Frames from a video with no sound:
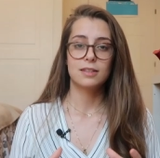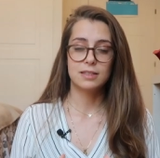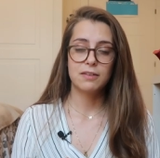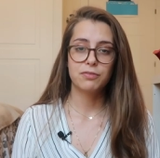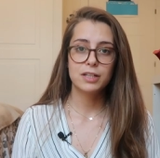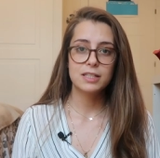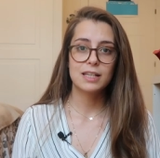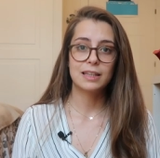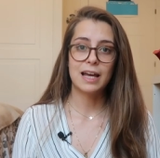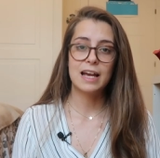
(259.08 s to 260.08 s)
The
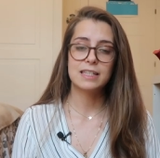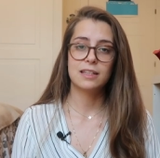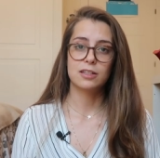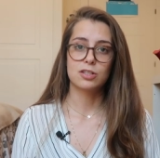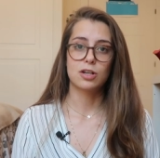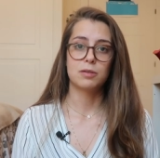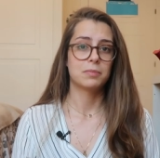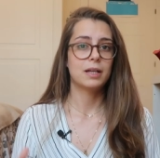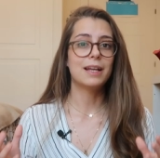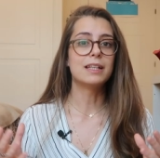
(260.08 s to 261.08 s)
difference lies in the
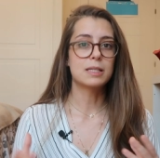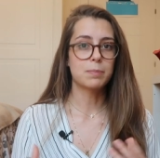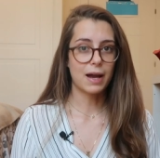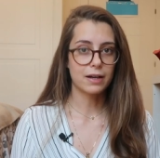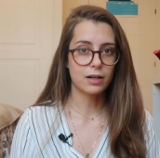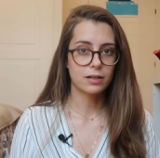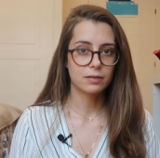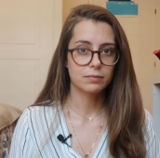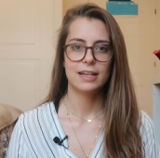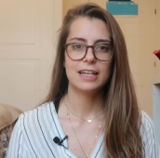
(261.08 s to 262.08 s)
term inspired.
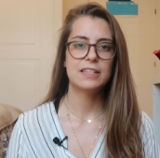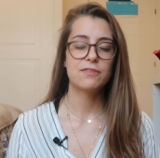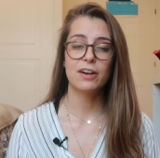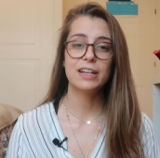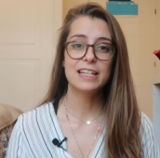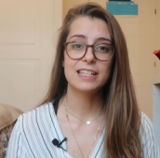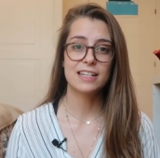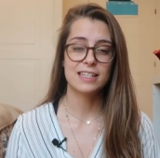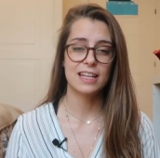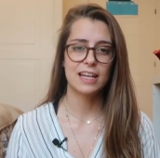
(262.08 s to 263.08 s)
It's very easy
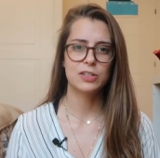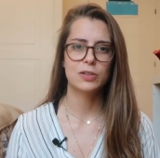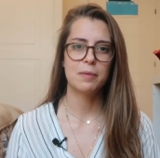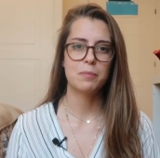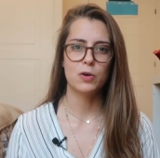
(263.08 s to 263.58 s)
to say that you get